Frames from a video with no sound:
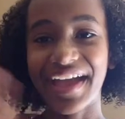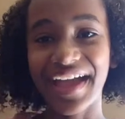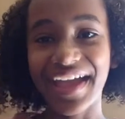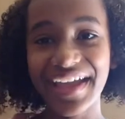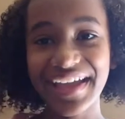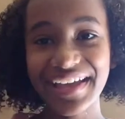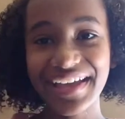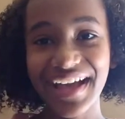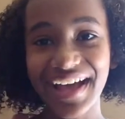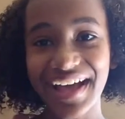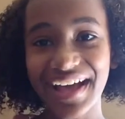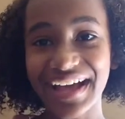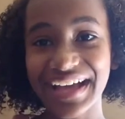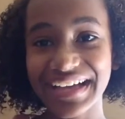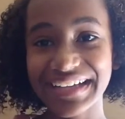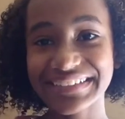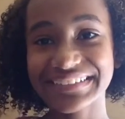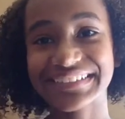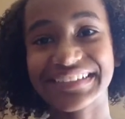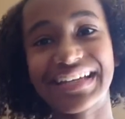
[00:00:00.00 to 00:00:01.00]
Hey
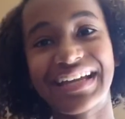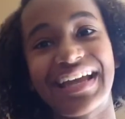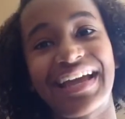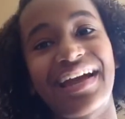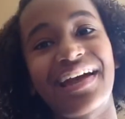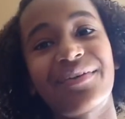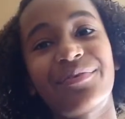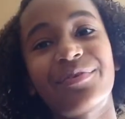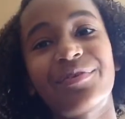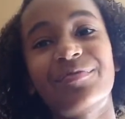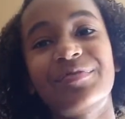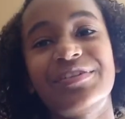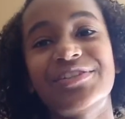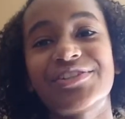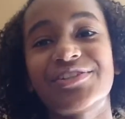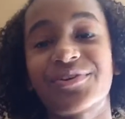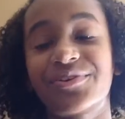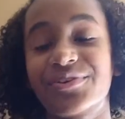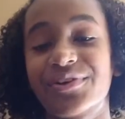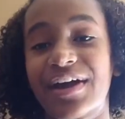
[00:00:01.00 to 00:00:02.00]
guys! Today I will be
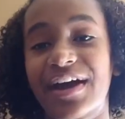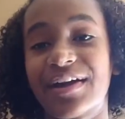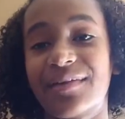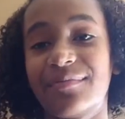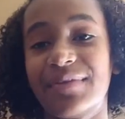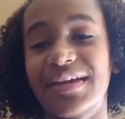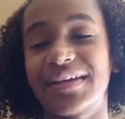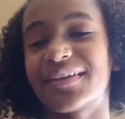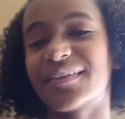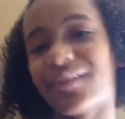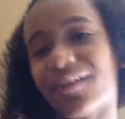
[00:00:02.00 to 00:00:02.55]
showing you how to make your